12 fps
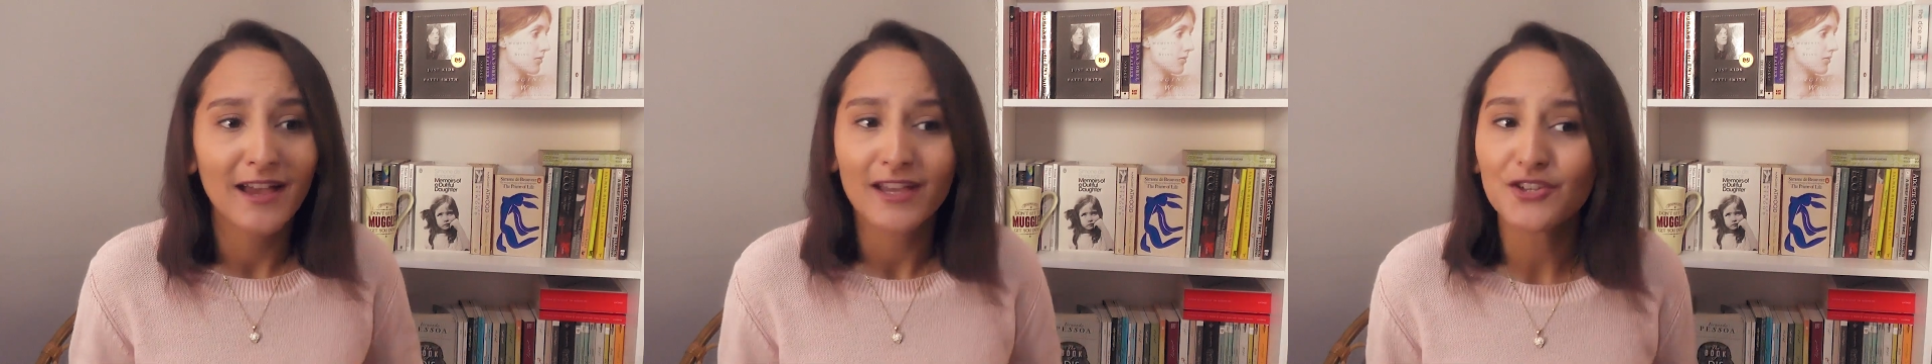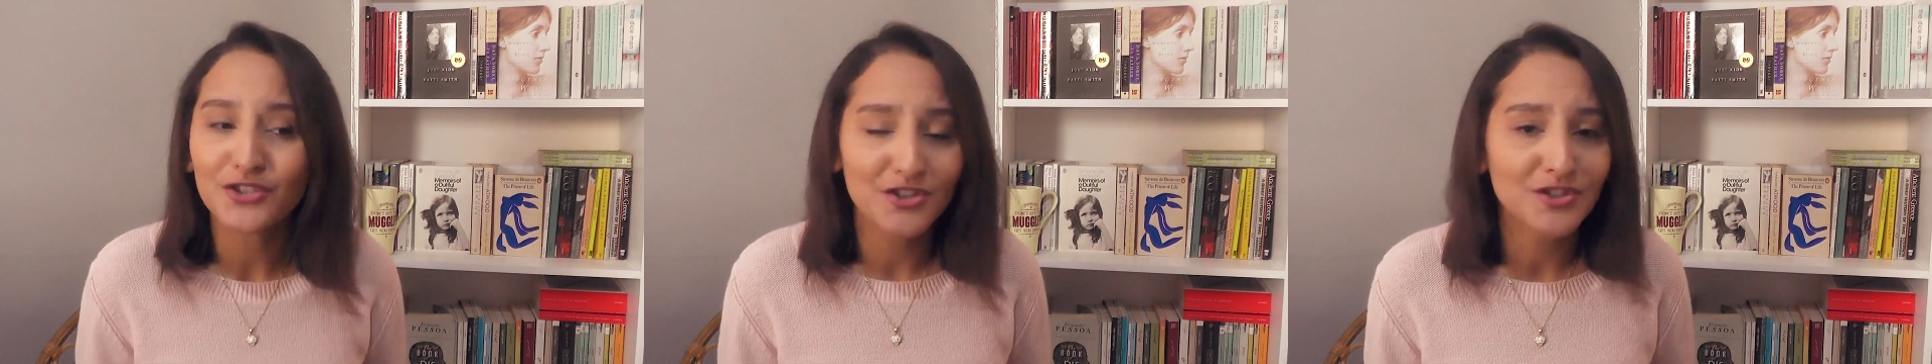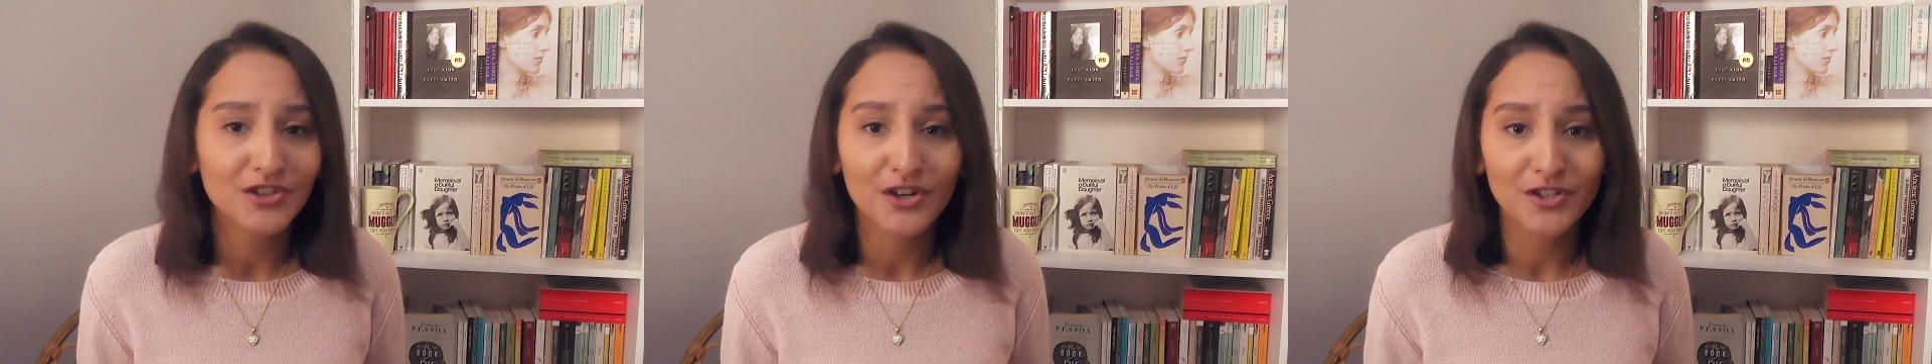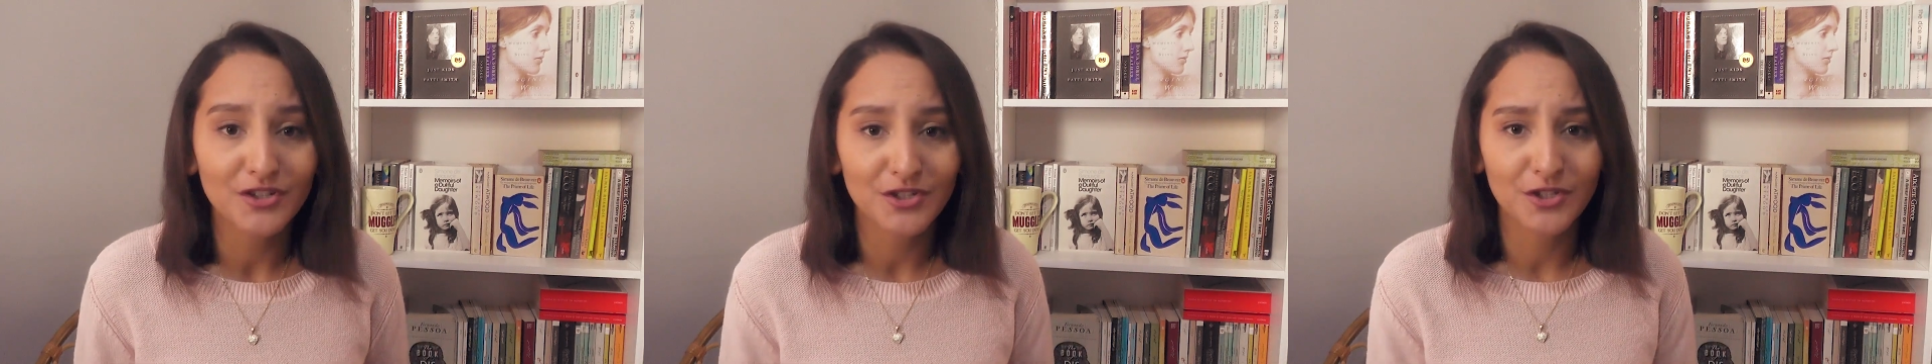as she
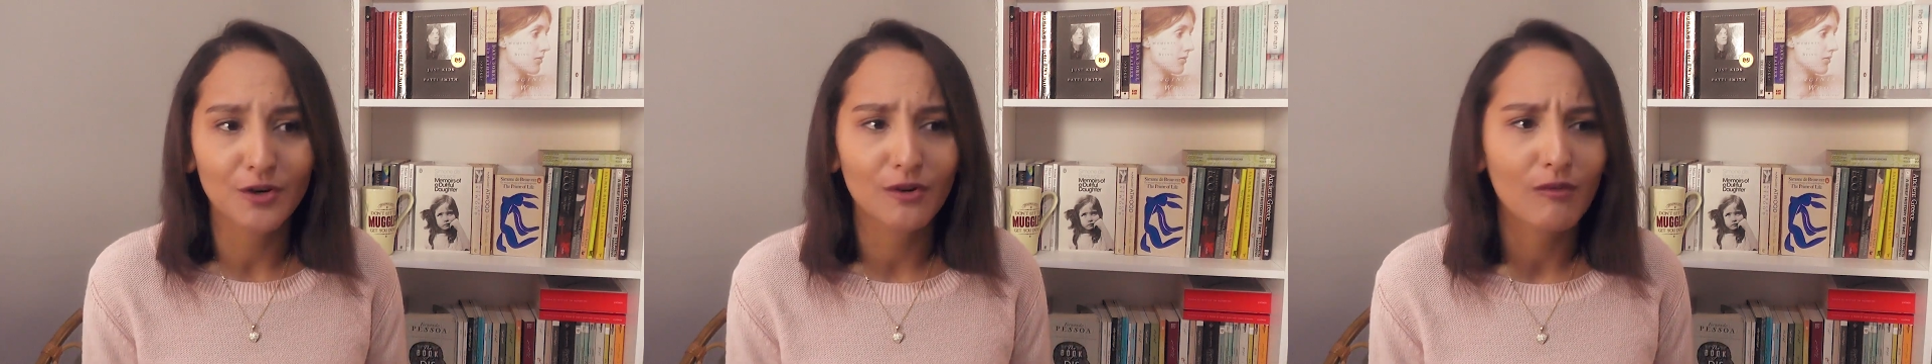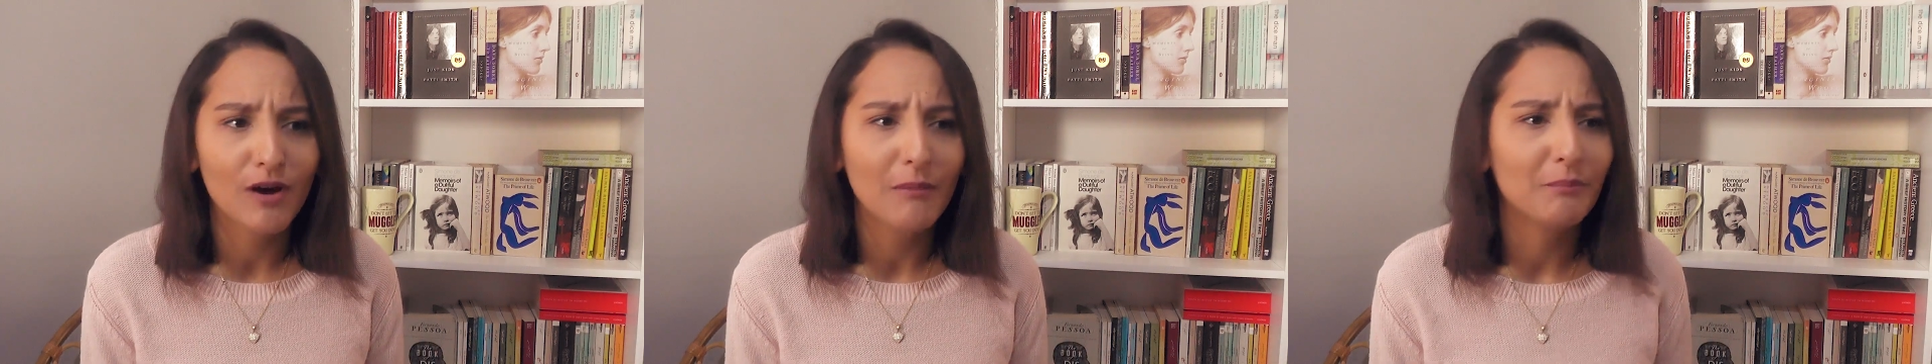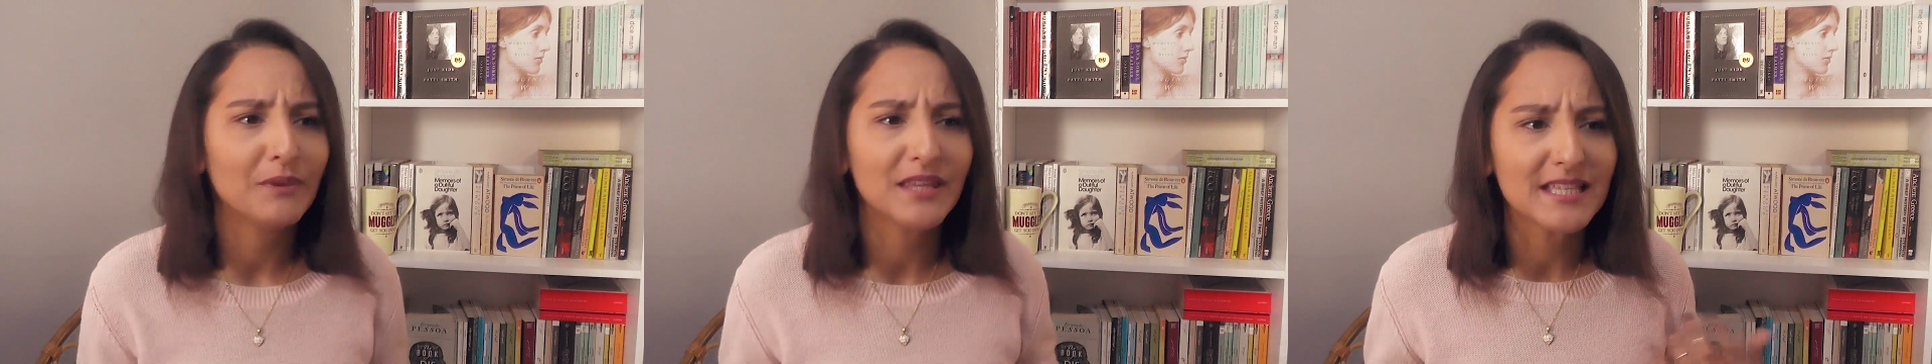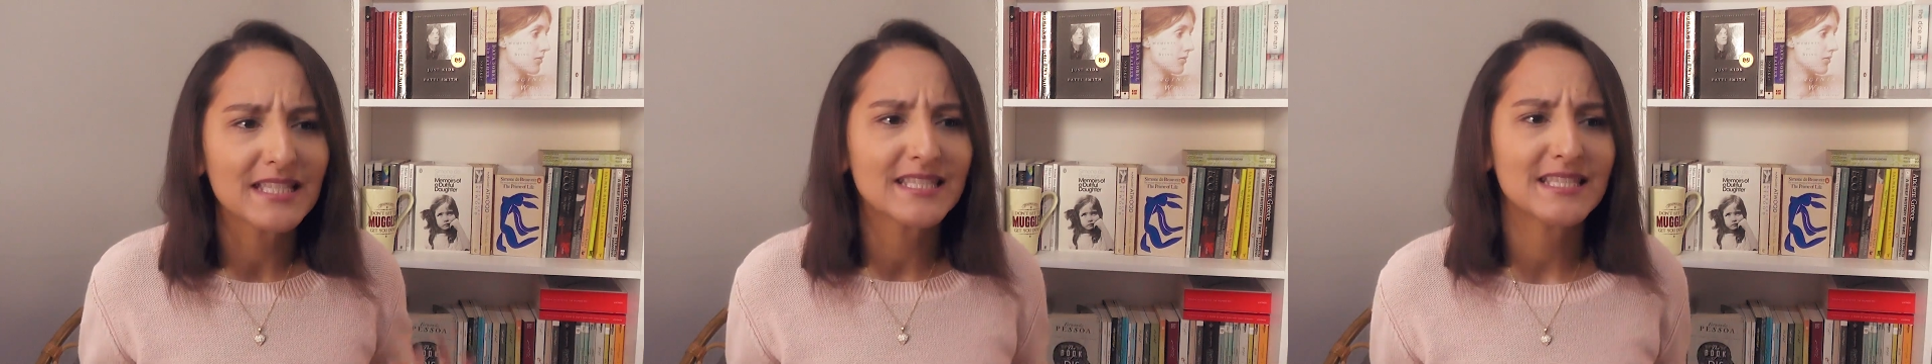started to grow up,
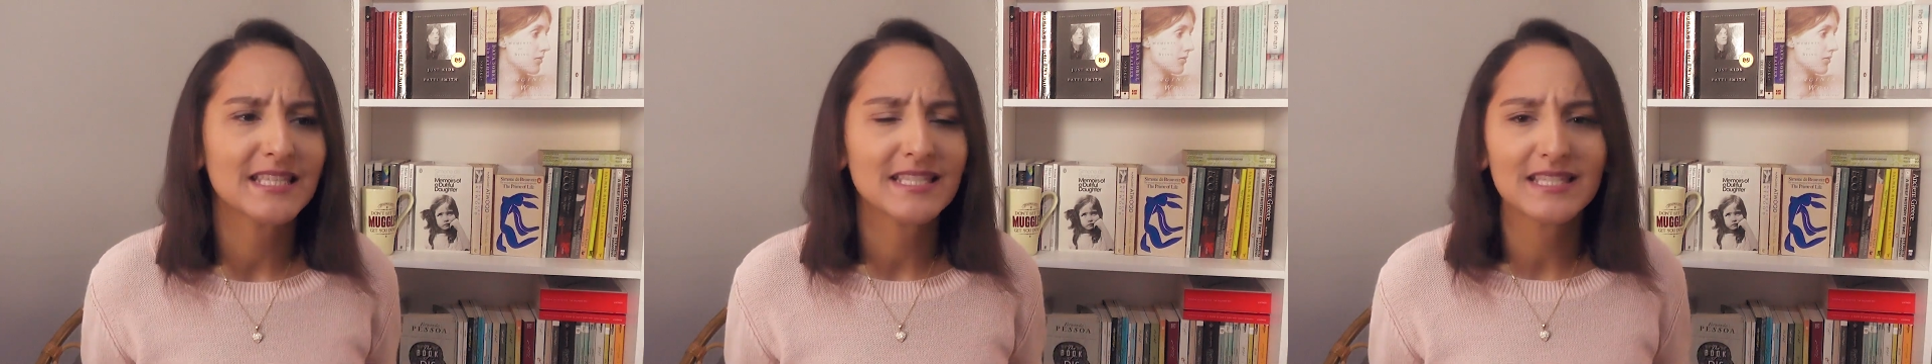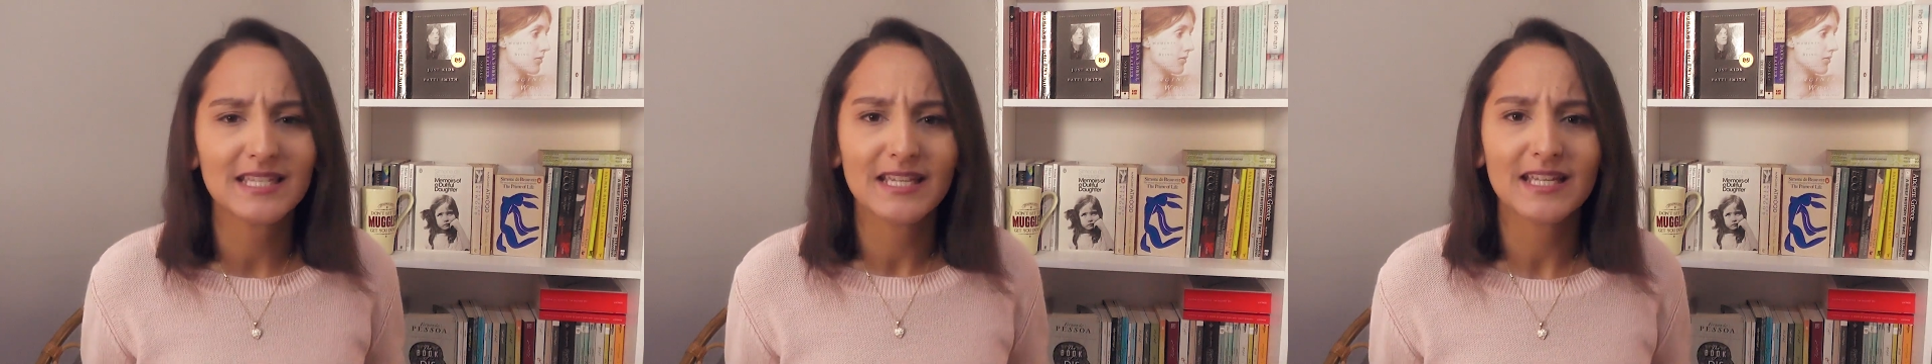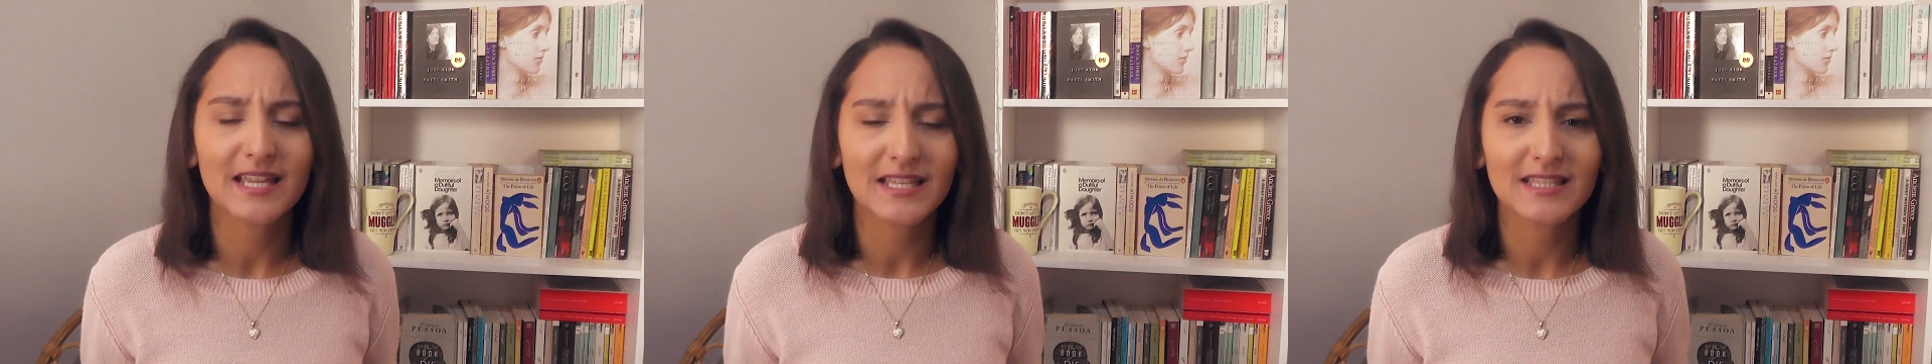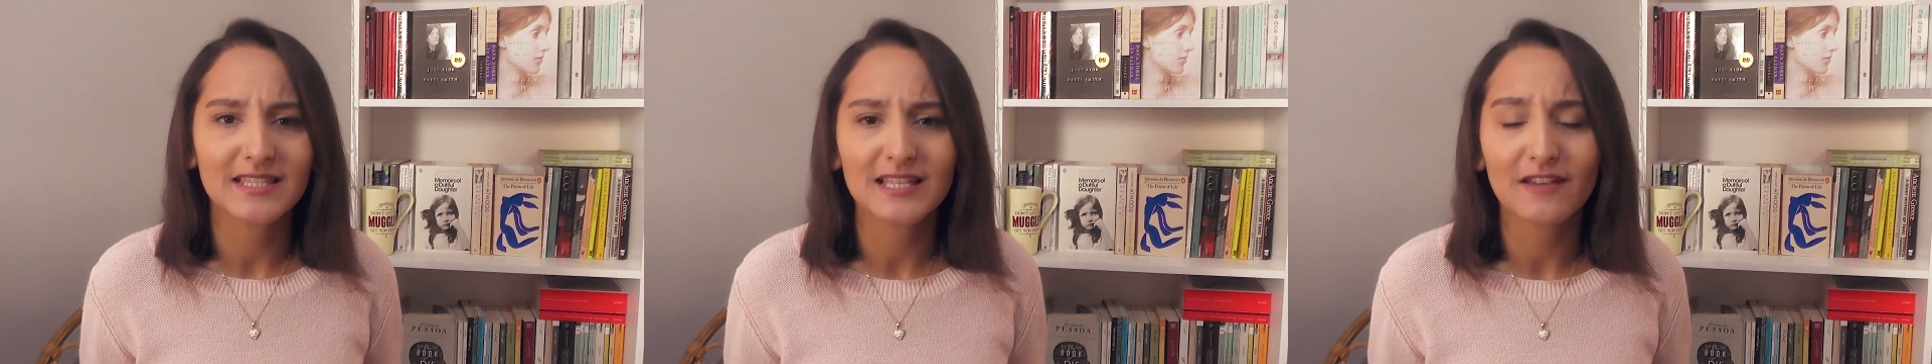being 16
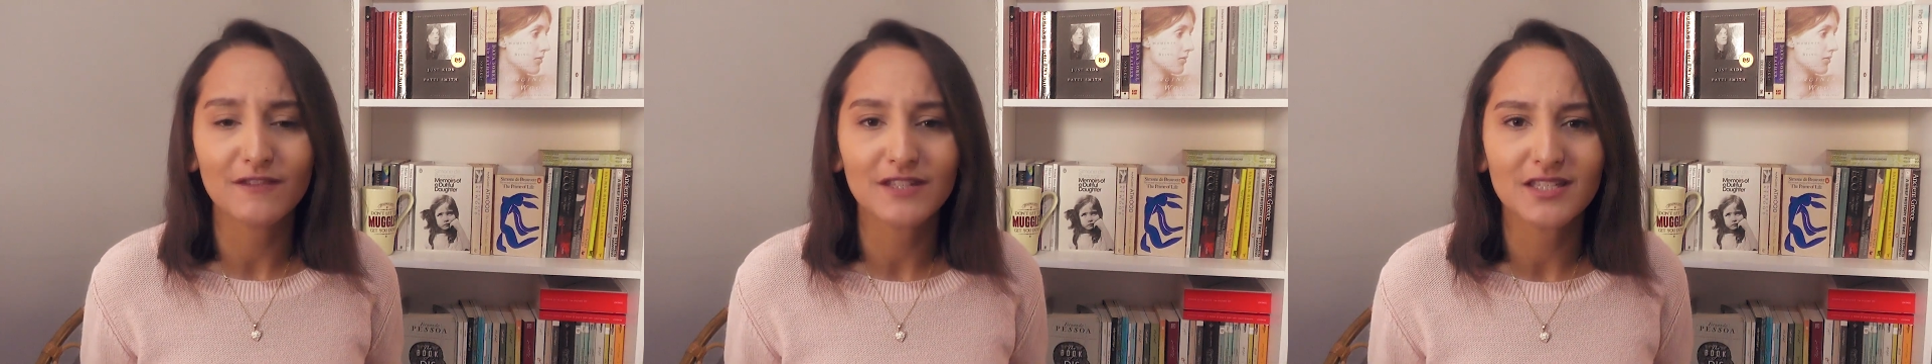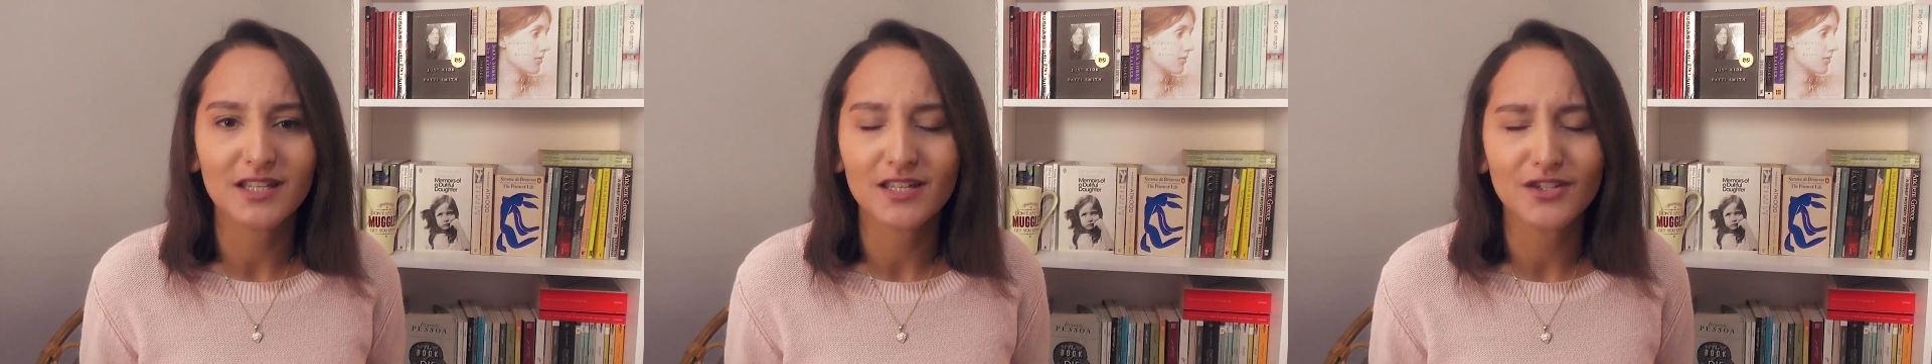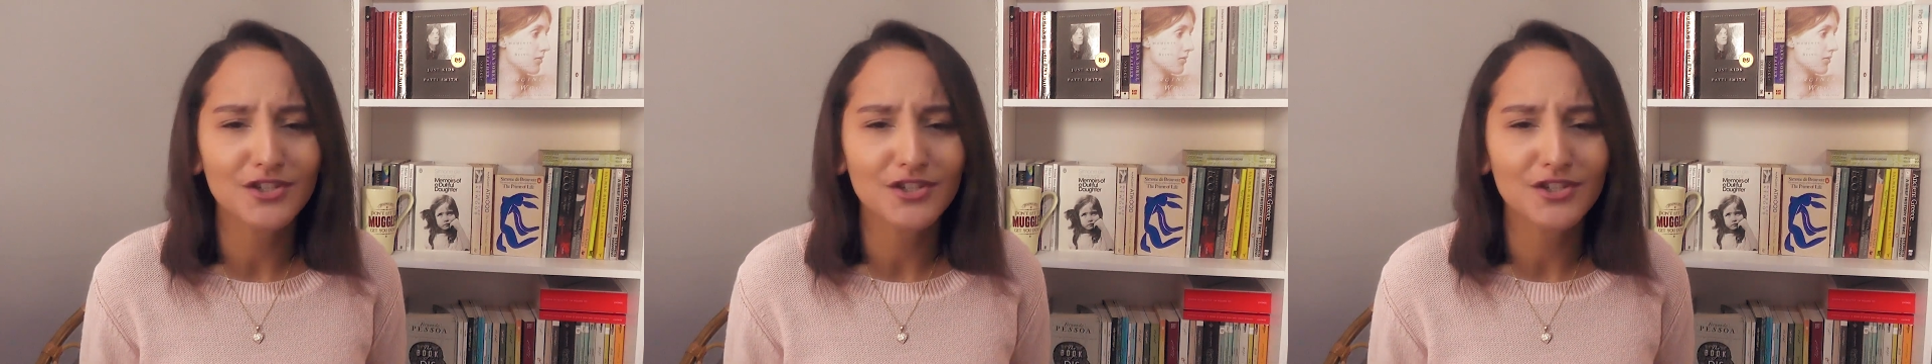and 17,